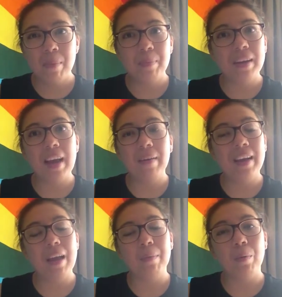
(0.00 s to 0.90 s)
But now I
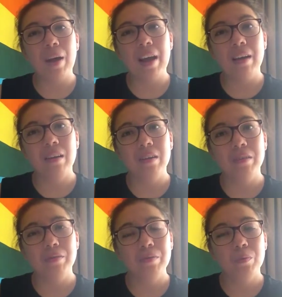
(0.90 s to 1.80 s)
am aware
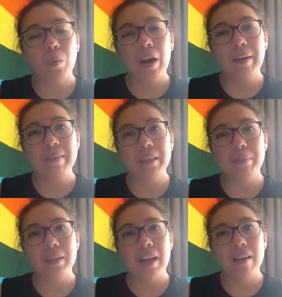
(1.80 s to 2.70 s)
of why I was
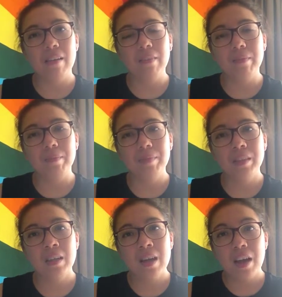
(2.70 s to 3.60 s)
upset, and
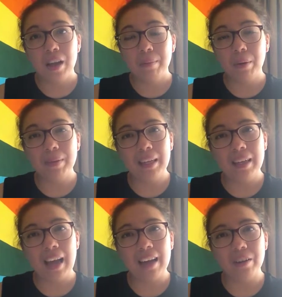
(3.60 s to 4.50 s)
probably
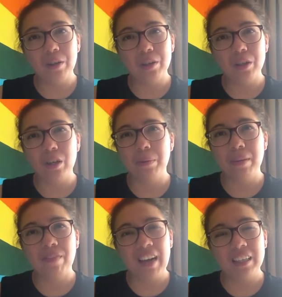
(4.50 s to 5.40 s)
had a lot to do with
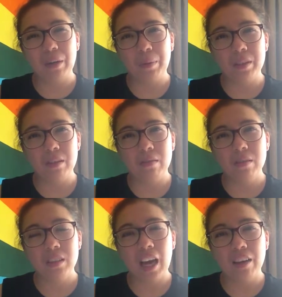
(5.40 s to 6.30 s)
the fact I wasn't
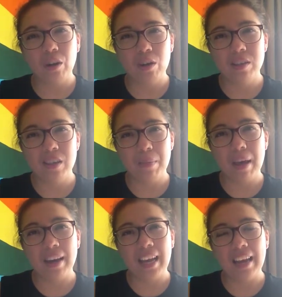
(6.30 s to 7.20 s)
diagnosed and
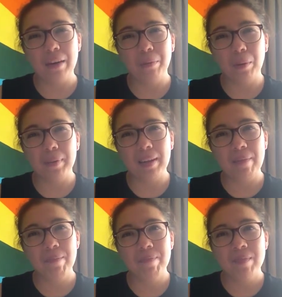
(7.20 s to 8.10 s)
medicated properly.
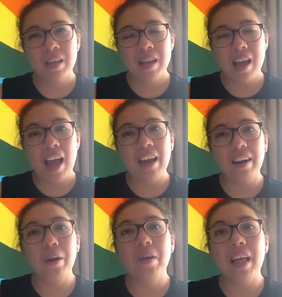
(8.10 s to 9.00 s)
And
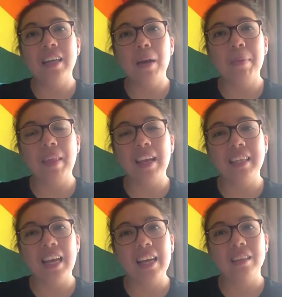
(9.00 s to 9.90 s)
I know that type of thing
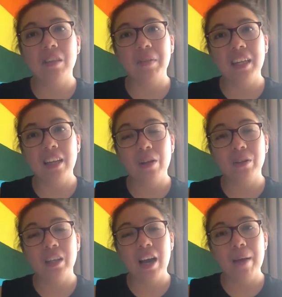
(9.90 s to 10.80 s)
takes a really
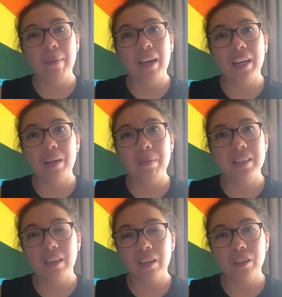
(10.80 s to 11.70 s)
long time and it can be
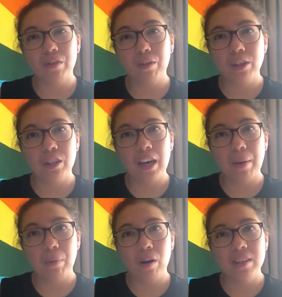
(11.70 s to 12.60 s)
such a
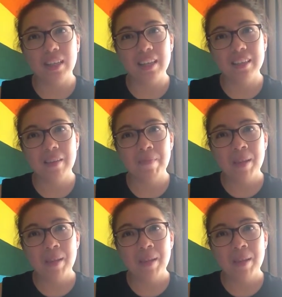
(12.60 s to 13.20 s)
frustrating process.